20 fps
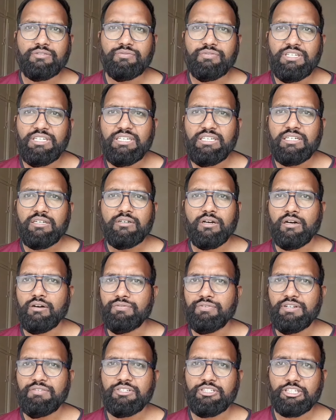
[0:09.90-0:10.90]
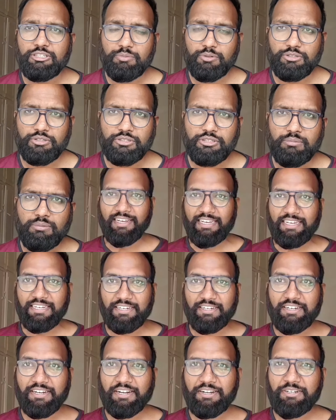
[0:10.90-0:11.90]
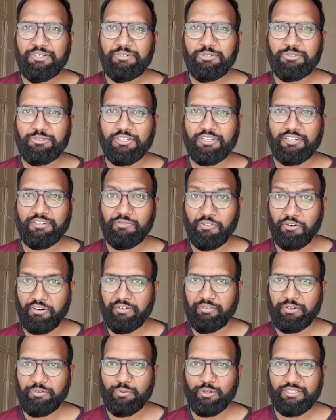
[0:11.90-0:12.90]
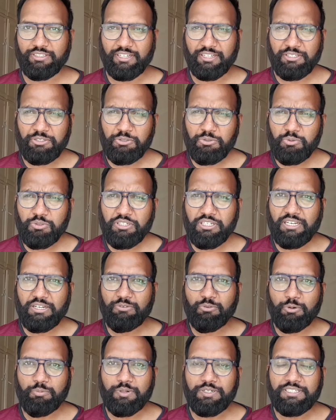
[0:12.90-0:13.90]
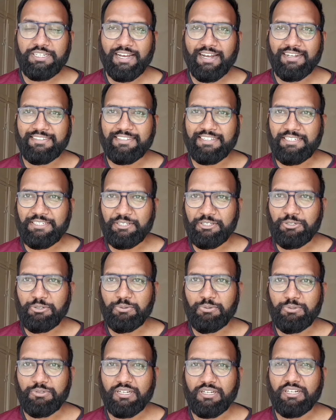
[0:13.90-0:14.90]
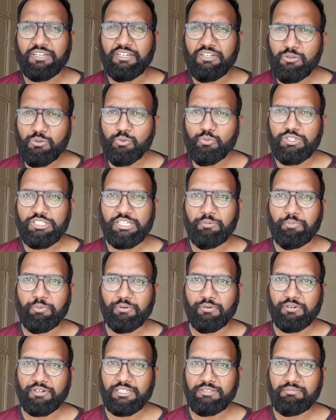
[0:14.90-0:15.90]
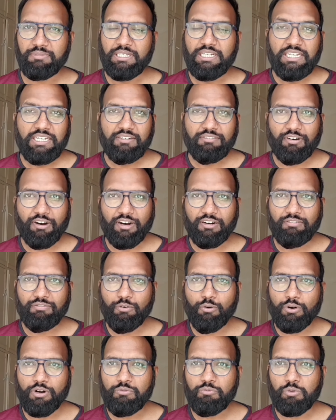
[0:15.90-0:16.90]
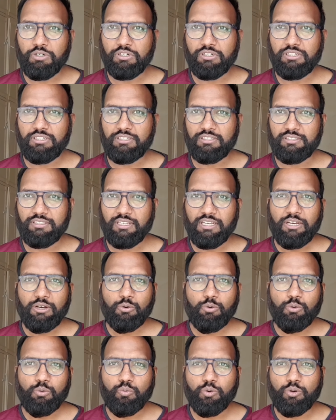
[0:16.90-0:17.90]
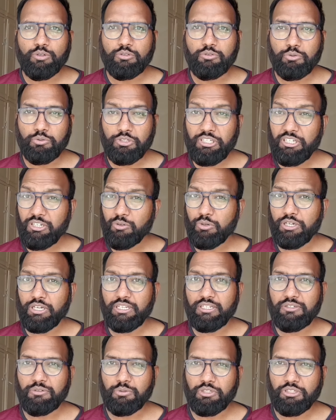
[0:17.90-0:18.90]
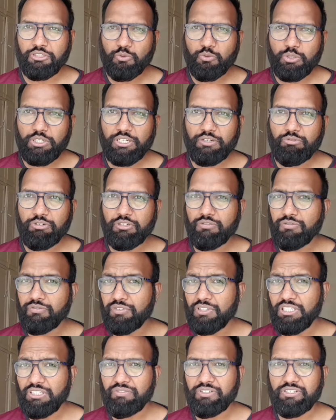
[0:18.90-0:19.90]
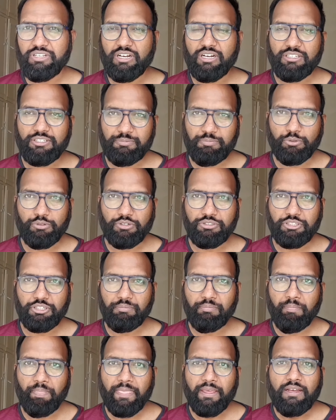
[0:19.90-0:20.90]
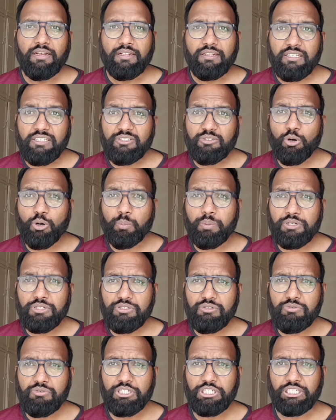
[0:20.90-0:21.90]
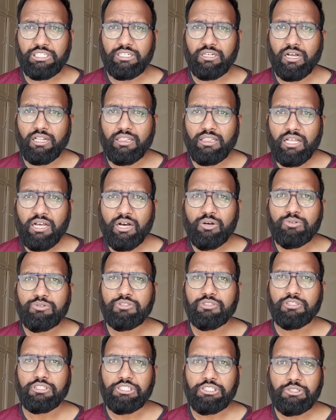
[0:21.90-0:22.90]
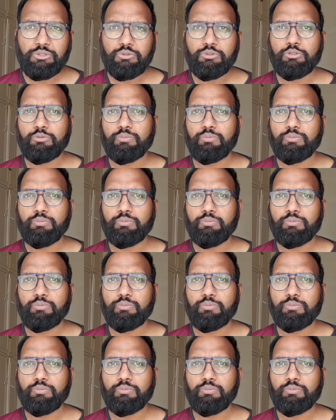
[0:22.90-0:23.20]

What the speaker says: free visa sponsorship. Great news for everyone. The UK government has introduced a new visa program for foreign workers who want to relocate to the UK with free visa sponsorship. This opportunity allows you to